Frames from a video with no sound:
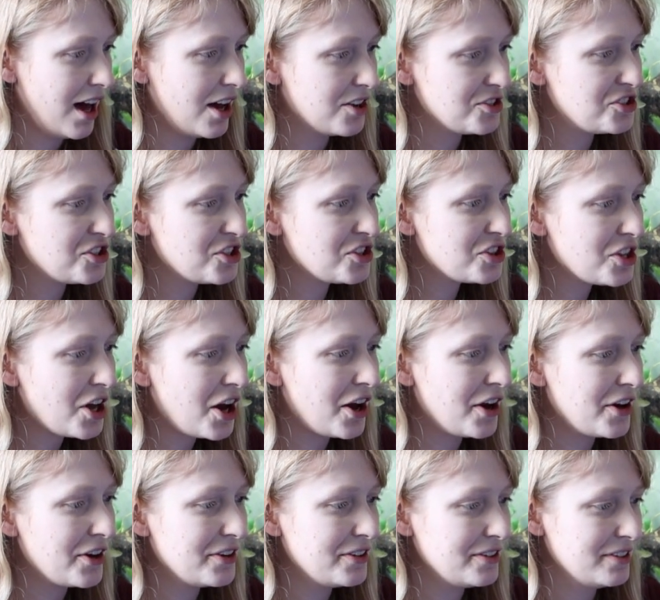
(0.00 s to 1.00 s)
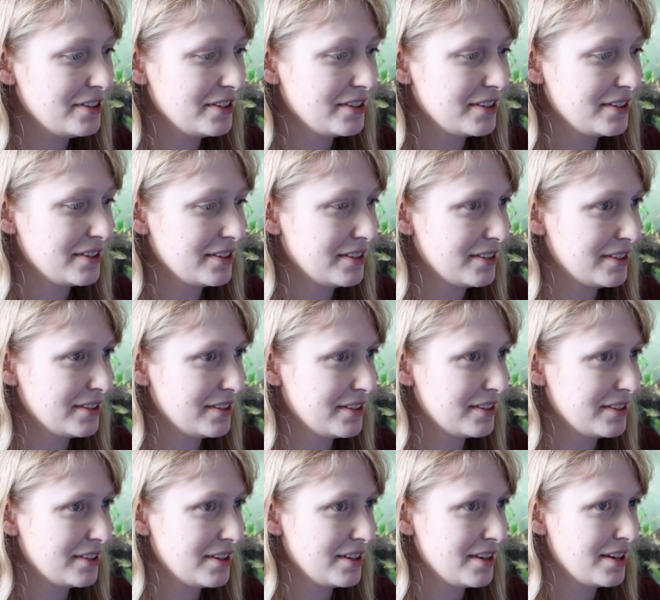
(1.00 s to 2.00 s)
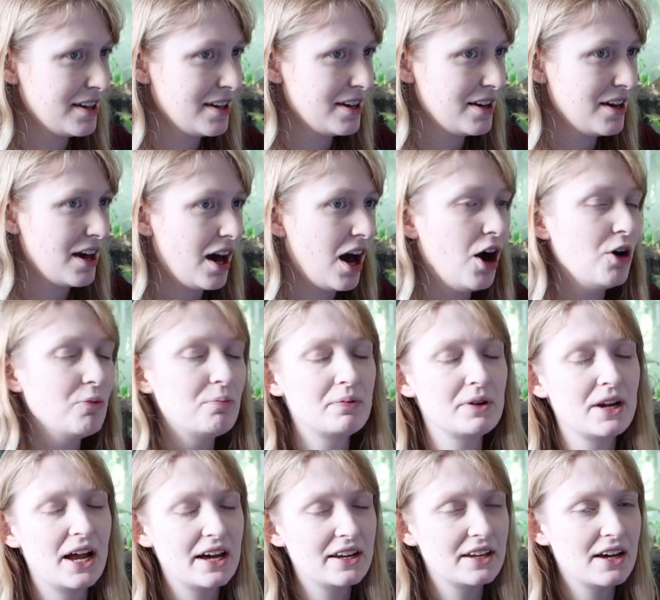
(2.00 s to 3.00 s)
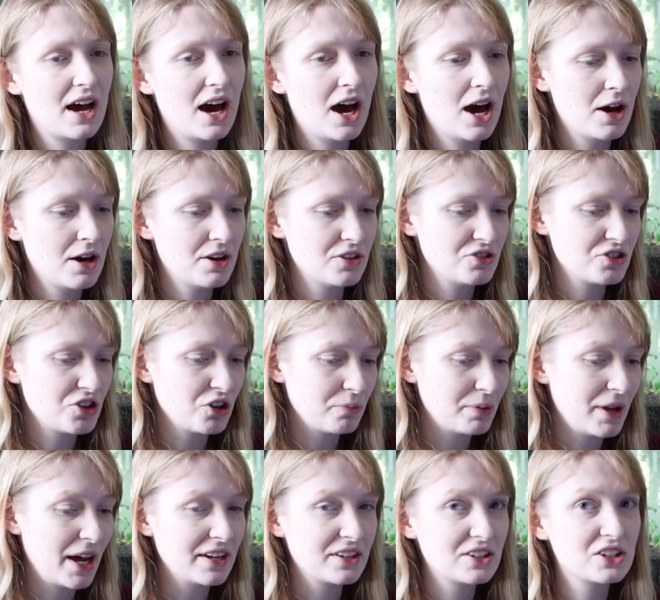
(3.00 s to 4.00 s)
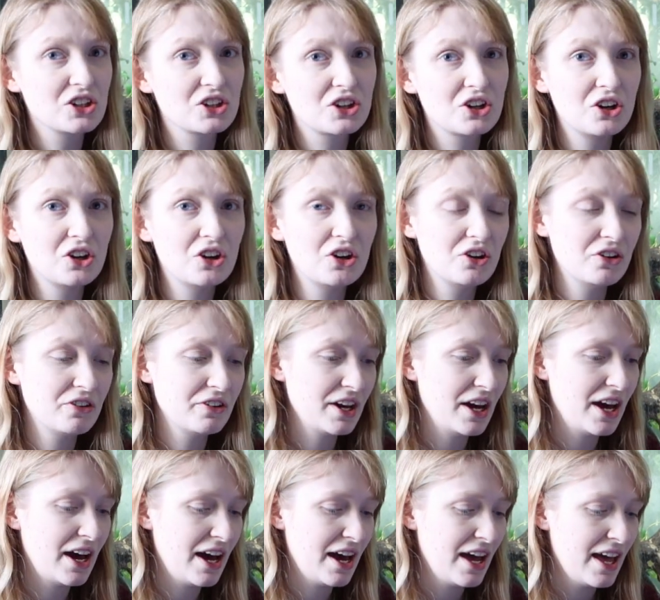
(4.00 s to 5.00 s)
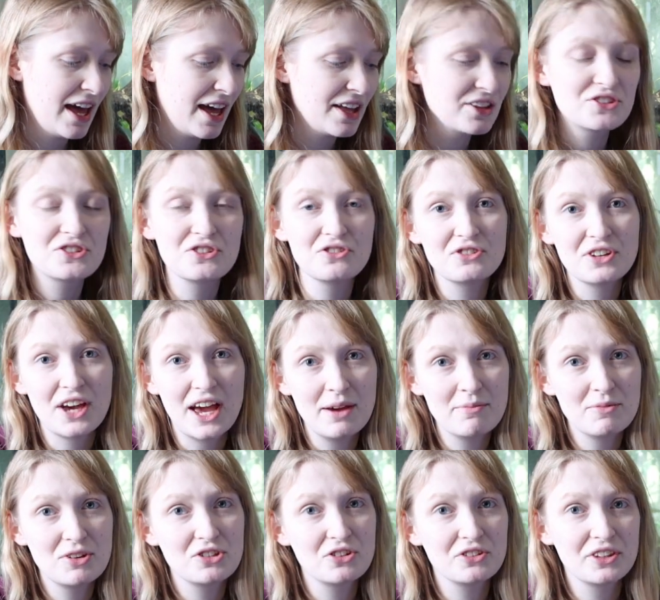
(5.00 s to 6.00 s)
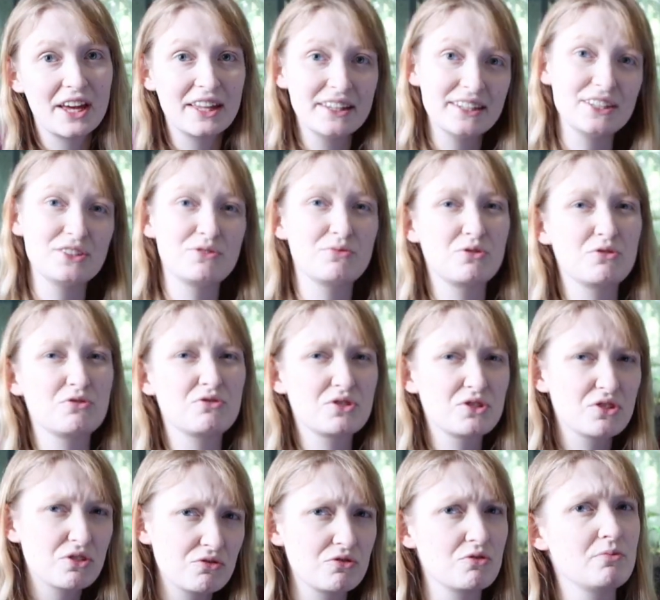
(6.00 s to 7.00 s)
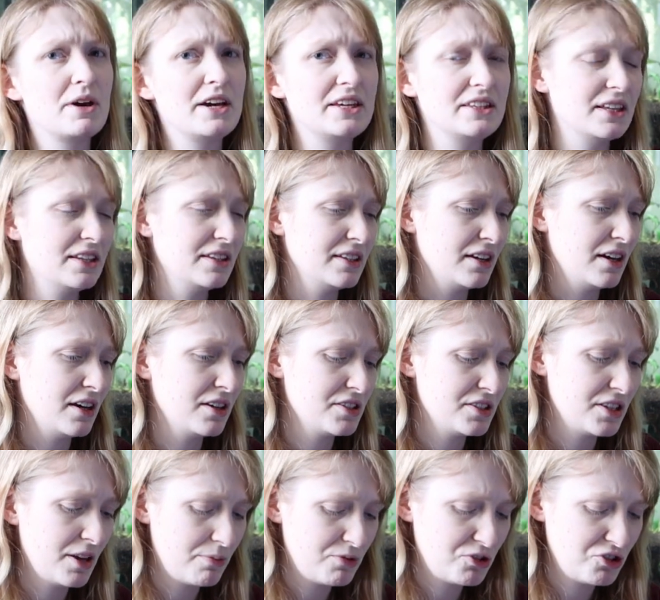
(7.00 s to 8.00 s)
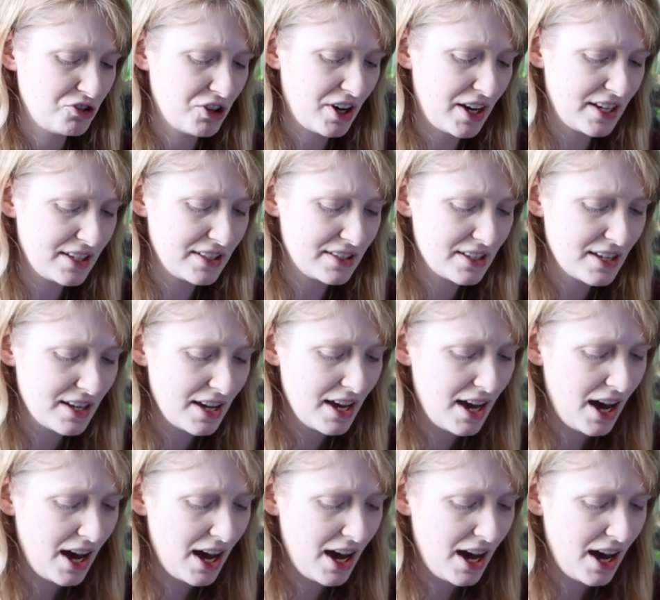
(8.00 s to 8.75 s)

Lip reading: I shouldn't know. Oh, you've got Planolocoria and Pseudohemiodon, and these will sort of remain in the substrate.